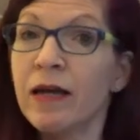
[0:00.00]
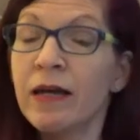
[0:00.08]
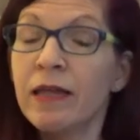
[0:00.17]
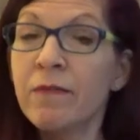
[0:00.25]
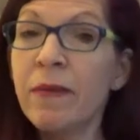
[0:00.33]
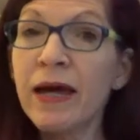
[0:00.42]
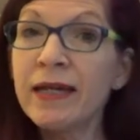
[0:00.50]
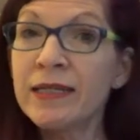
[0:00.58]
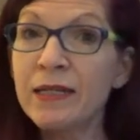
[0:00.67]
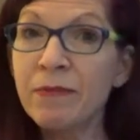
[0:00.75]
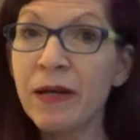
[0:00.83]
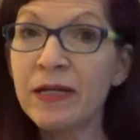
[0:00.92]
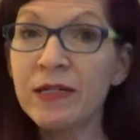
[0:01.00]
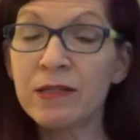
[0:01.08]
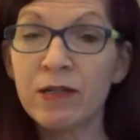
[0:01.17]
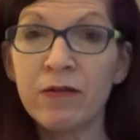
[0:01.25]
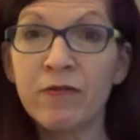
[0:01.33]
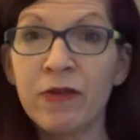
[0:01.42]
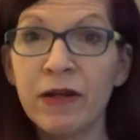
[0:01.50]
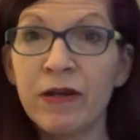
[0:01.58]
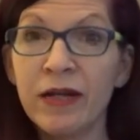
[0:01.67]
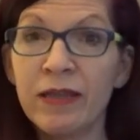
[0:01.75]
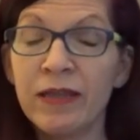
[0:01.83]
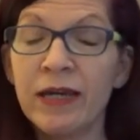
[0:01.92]
the magazine pages are
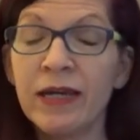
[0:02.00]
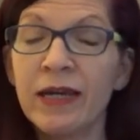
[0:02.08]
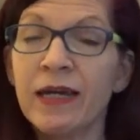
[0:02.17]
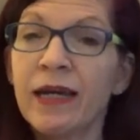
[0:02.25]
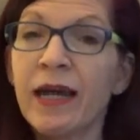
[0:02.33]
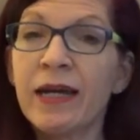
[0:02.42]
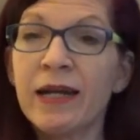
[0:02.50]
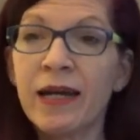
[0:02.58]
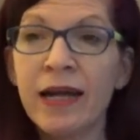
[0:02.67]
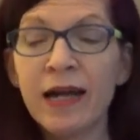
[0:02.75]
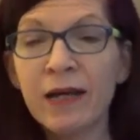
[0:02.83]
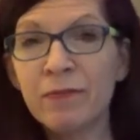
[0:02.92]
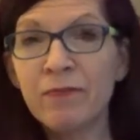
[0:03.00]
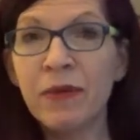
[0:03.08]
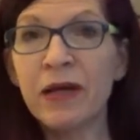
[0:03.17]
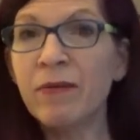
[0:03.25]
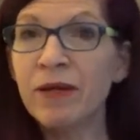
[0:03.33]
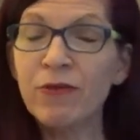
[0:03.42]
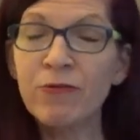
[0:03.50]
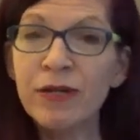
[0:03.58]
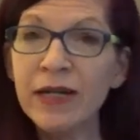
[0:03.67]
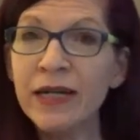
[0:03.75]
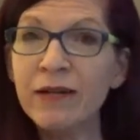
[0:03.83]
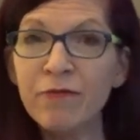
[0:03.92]
very thick, and I had maybe
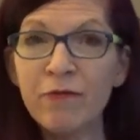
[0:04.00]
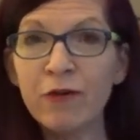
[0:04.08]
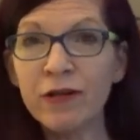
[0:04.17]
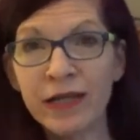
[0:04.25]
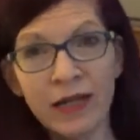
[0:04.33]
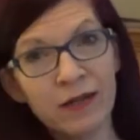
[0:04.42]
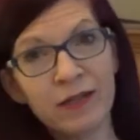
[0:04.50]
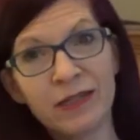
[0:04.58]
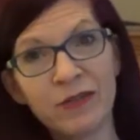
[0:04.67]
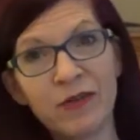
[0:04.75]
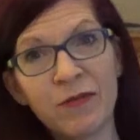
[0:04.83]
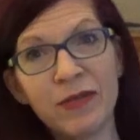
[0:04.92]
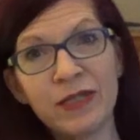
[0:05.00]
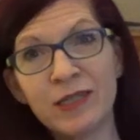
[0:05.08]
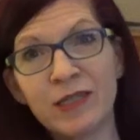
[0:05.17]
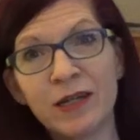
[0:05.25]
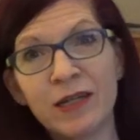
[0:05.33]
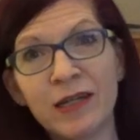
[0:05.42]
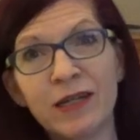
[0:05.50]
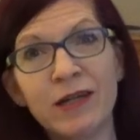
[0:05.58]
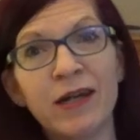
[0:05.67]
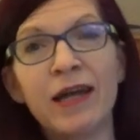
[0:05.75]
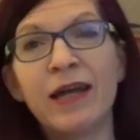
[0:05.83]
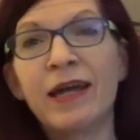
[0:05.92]
3-4 layers of images on there,
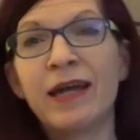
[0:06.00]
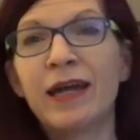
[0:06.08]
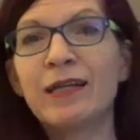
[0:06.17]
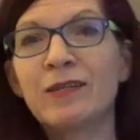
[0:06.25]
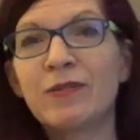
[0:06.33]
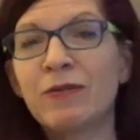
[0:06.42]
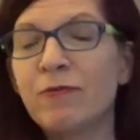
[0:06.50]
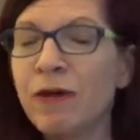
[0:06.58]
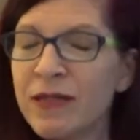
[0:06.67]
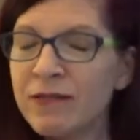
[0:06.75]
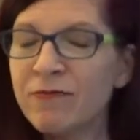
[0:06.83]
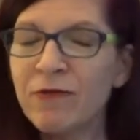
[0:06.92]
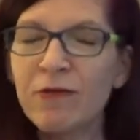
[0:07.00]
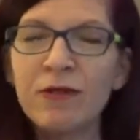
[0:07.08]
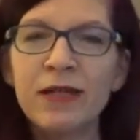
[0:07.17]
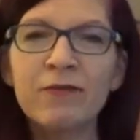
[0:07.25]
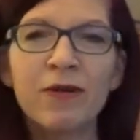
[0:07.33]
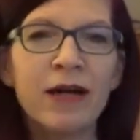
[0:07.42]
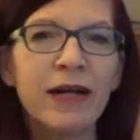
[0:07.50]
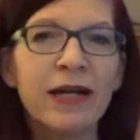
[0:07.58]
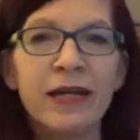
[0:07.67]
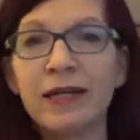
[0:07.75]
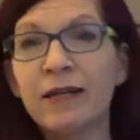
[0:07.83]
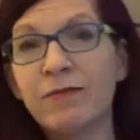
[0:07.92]
and so it wasn't folding right,
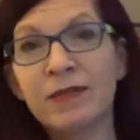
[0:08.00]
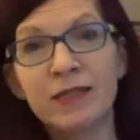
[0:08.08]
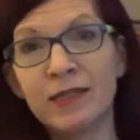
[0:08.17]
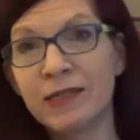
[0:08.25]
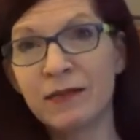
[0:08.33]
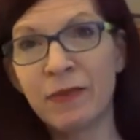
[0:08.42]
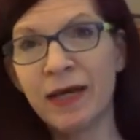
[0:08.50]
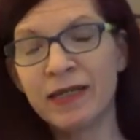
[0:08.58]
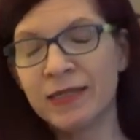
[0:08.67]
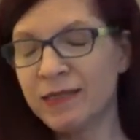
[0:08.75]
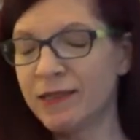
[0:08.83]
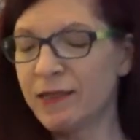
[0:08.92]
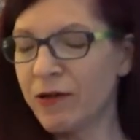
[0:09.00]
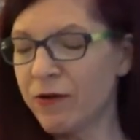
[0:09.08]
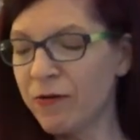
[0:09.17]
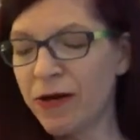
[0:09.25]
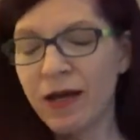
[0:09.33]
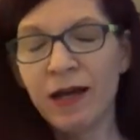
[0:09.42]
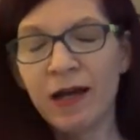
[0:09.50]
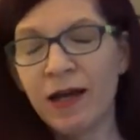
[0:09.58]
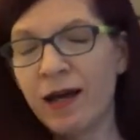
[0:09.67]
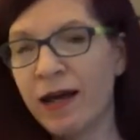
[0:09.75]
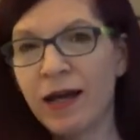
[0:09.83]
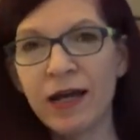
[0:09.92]
and it was just a mess. So
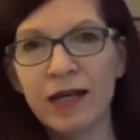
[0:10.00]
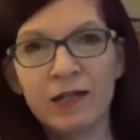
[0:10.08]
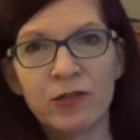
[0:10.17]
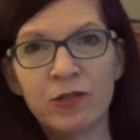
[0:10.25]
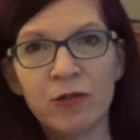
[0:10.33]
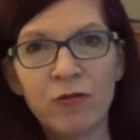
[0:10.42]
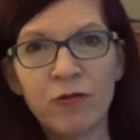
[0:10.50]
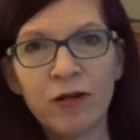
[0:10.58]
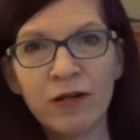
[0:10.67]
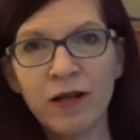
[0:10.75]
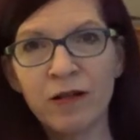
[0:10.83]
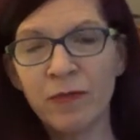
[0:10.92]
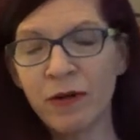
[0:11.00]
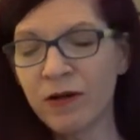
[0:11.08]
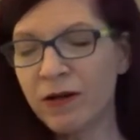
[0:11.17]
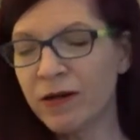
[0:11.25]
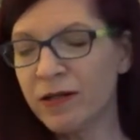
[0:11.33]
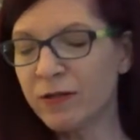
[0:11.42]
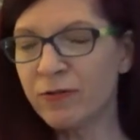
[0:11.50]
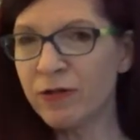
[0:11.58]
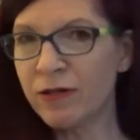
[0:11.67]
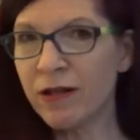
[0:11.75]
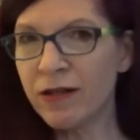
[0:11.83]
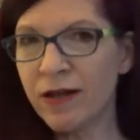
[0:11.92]
I tore it all apart, tore it
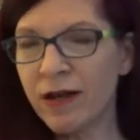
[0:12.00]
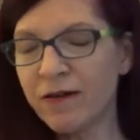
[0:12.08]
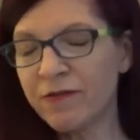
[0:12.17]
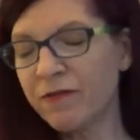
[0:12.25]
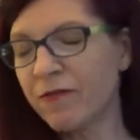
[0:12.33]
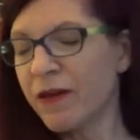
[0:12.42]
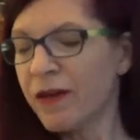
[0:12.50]
all off,